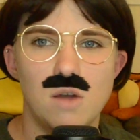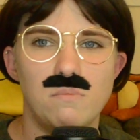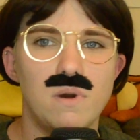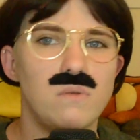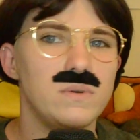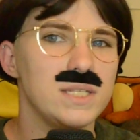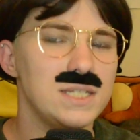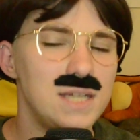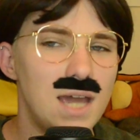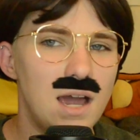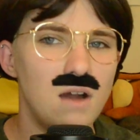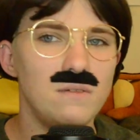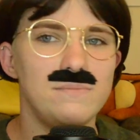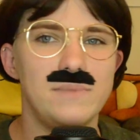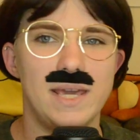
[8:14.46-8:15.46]
But was
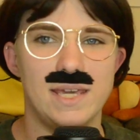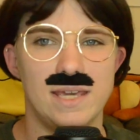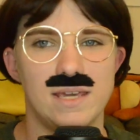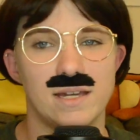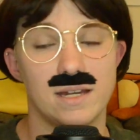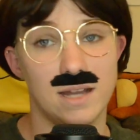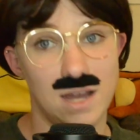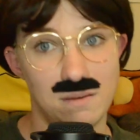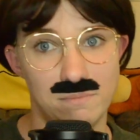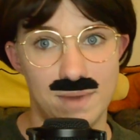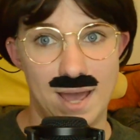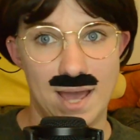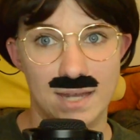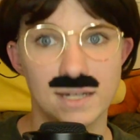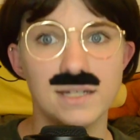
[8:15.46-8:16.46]
now making a
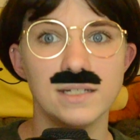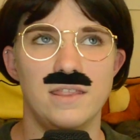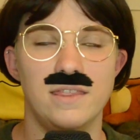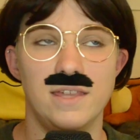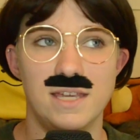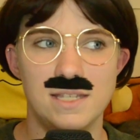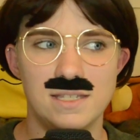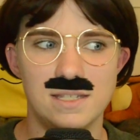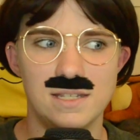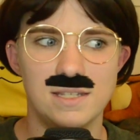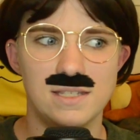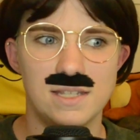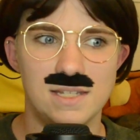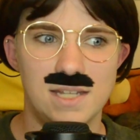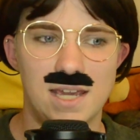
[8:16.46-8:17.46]
comeback this
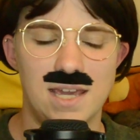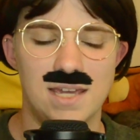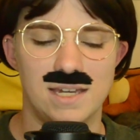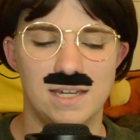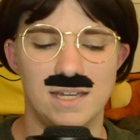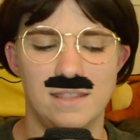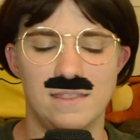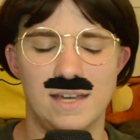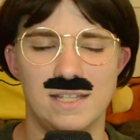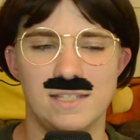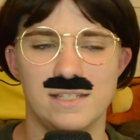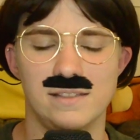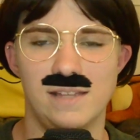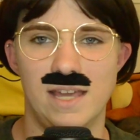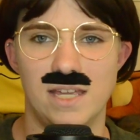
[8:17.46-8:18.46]
is the take
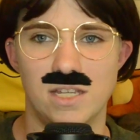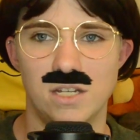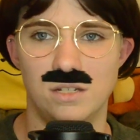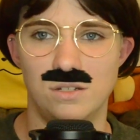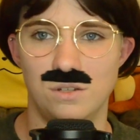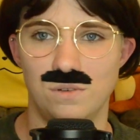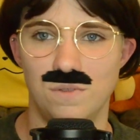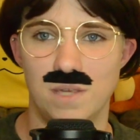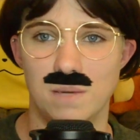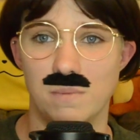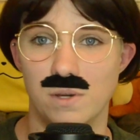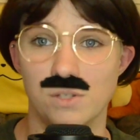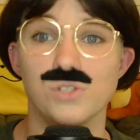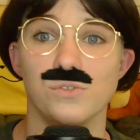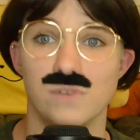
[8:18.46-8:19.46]
that's led to the
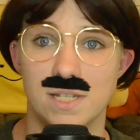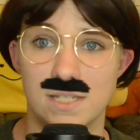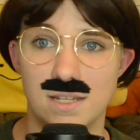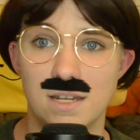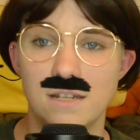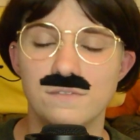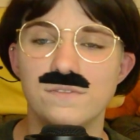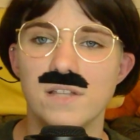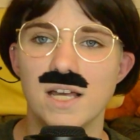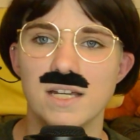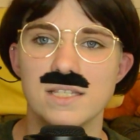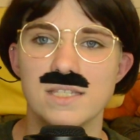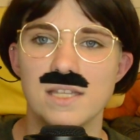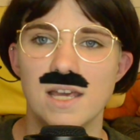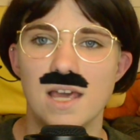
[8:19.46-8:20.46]
most recent
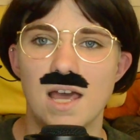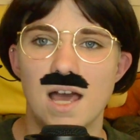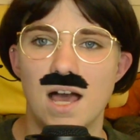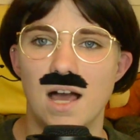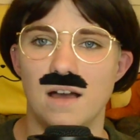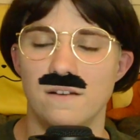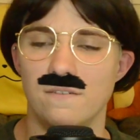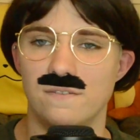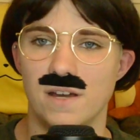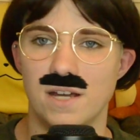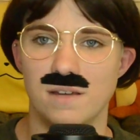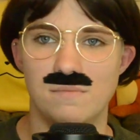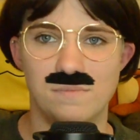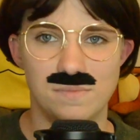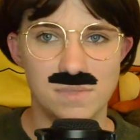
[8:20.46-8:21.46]
influx of
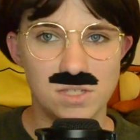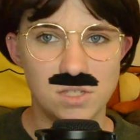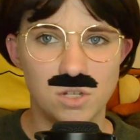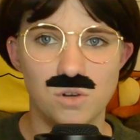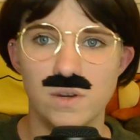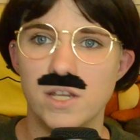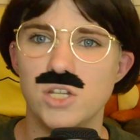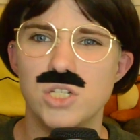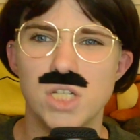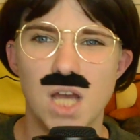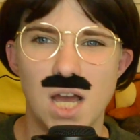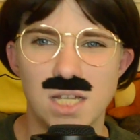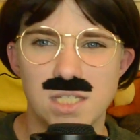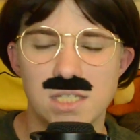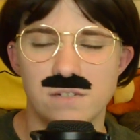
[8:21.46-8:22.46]
um,
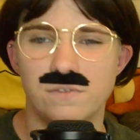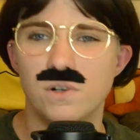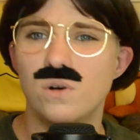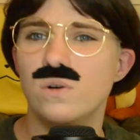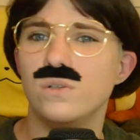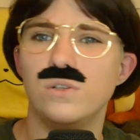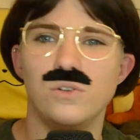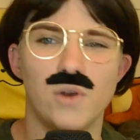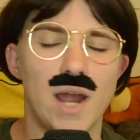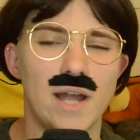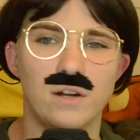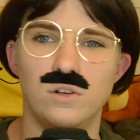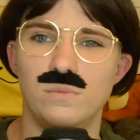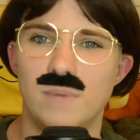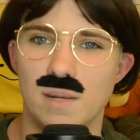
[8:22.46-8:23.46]
screenshots of old
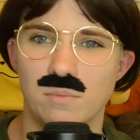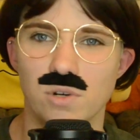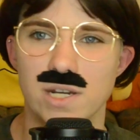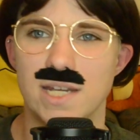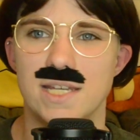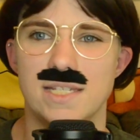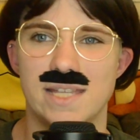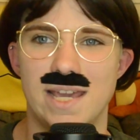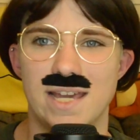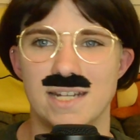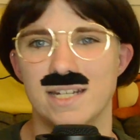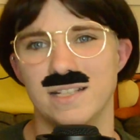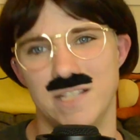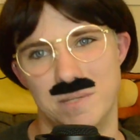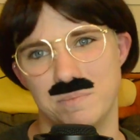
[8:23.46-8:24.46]
Graggle memories
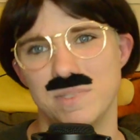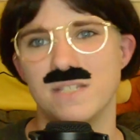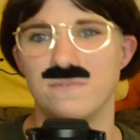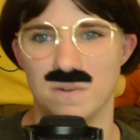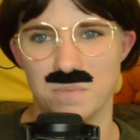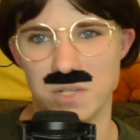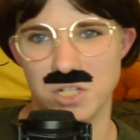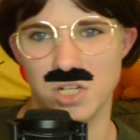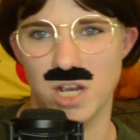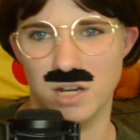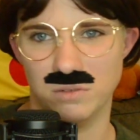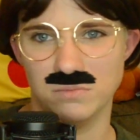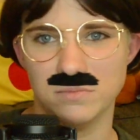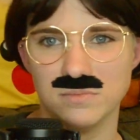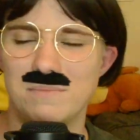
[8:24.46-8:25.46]
and clips from the
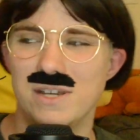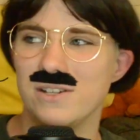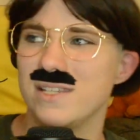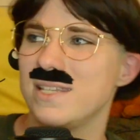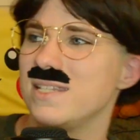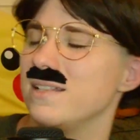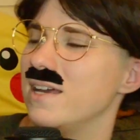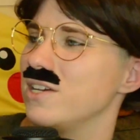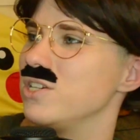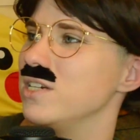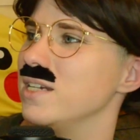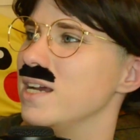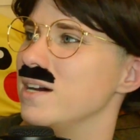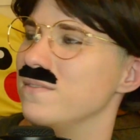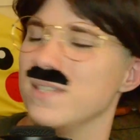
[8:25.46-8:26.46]
show. Here's a
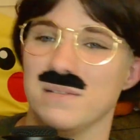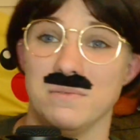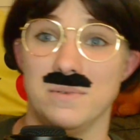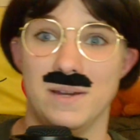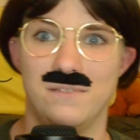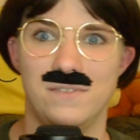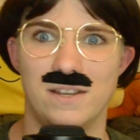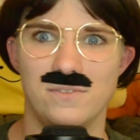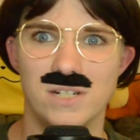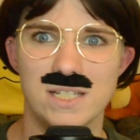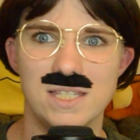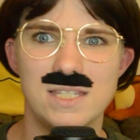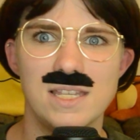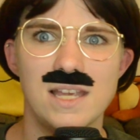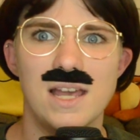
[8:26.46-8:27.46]
selection of some of my
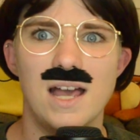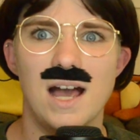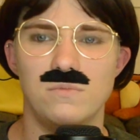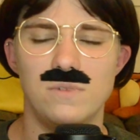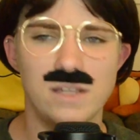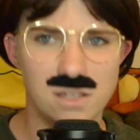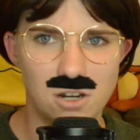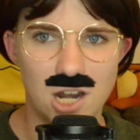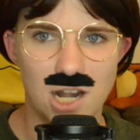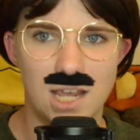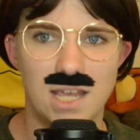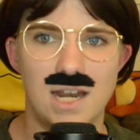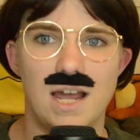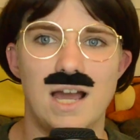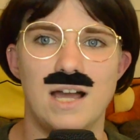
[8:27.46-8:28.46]
favorites. With
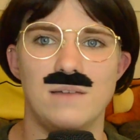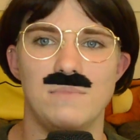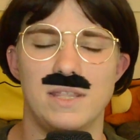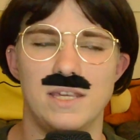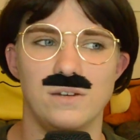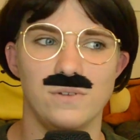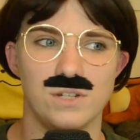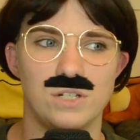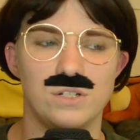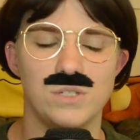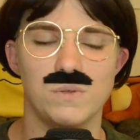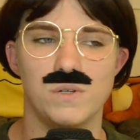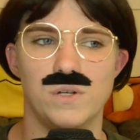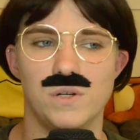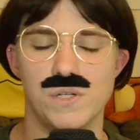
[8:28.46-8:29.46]
credit, um, and the
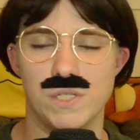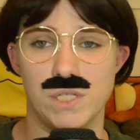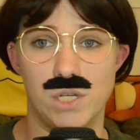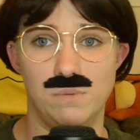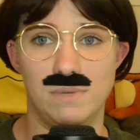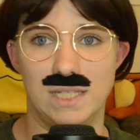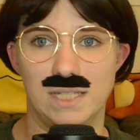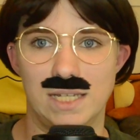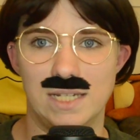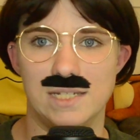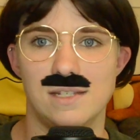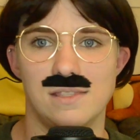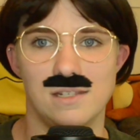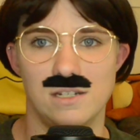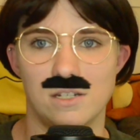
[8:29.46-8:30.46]
originals will also be linked
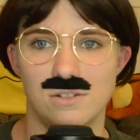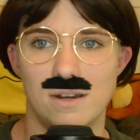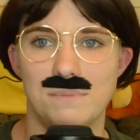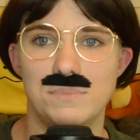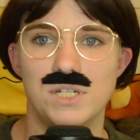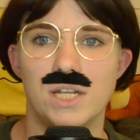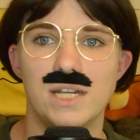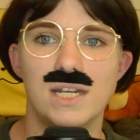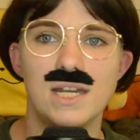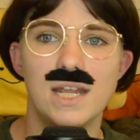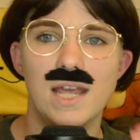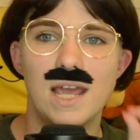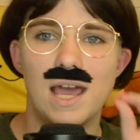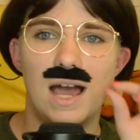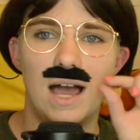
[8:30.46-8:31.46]
in the description.
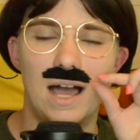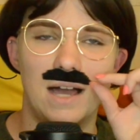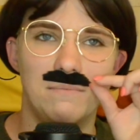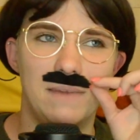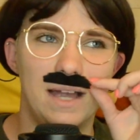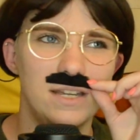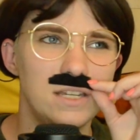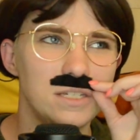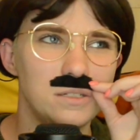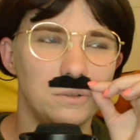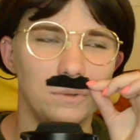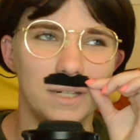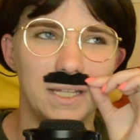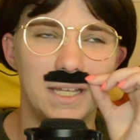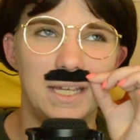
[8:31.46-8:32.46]
Um, I just
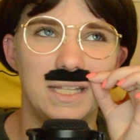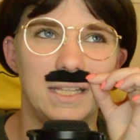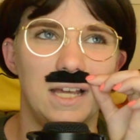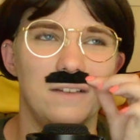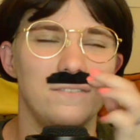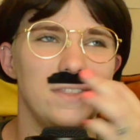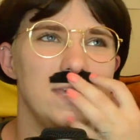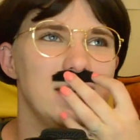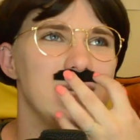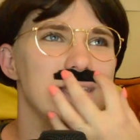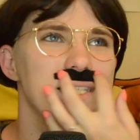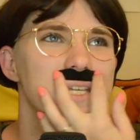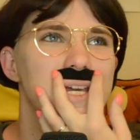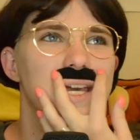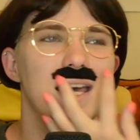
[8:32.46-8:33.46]
really love
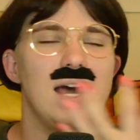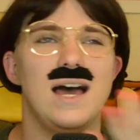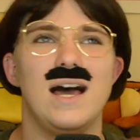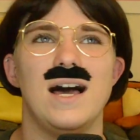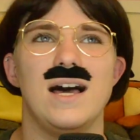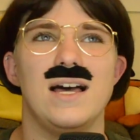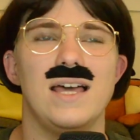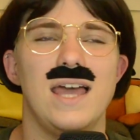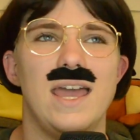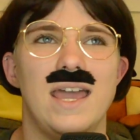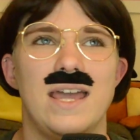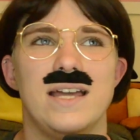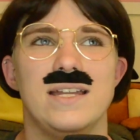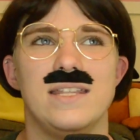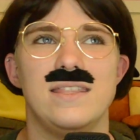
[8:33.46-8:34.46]
these uh,
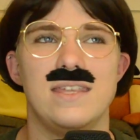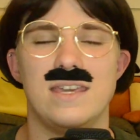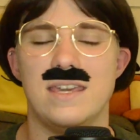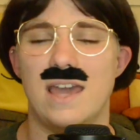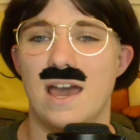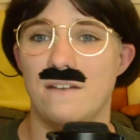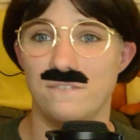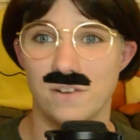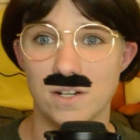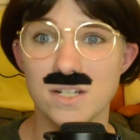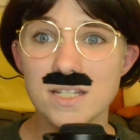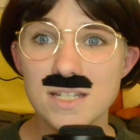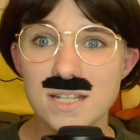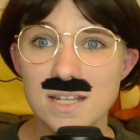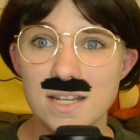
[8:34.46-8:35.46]
and the
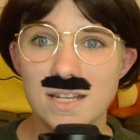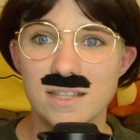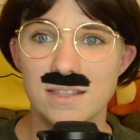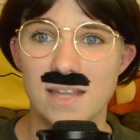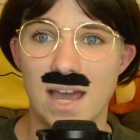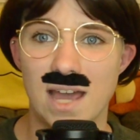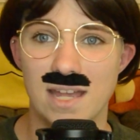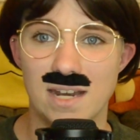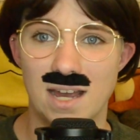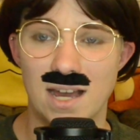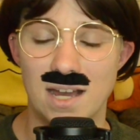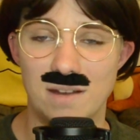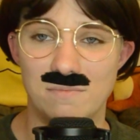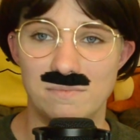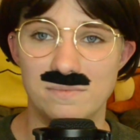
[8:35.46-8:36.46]
effort that
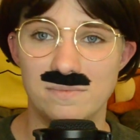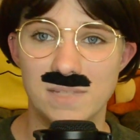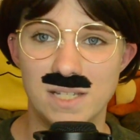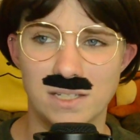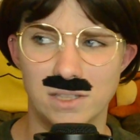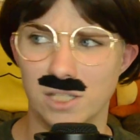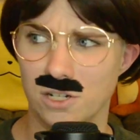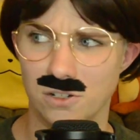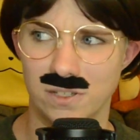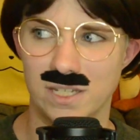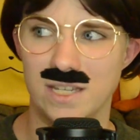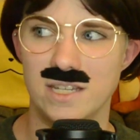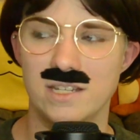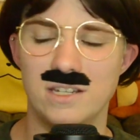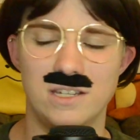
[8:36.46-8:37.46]
um,
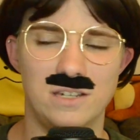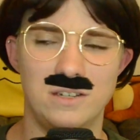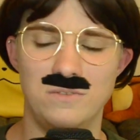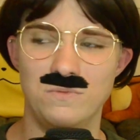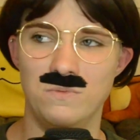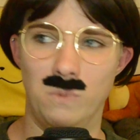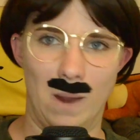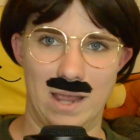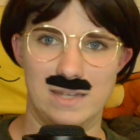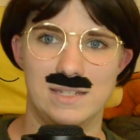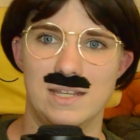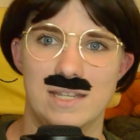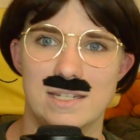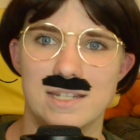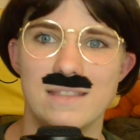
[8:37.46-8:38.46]
clearly went
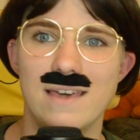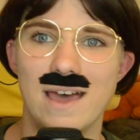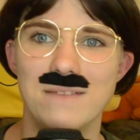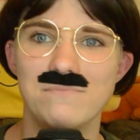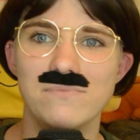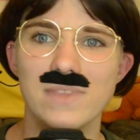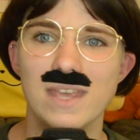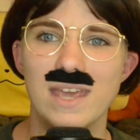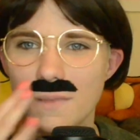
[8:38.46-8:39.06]
into them.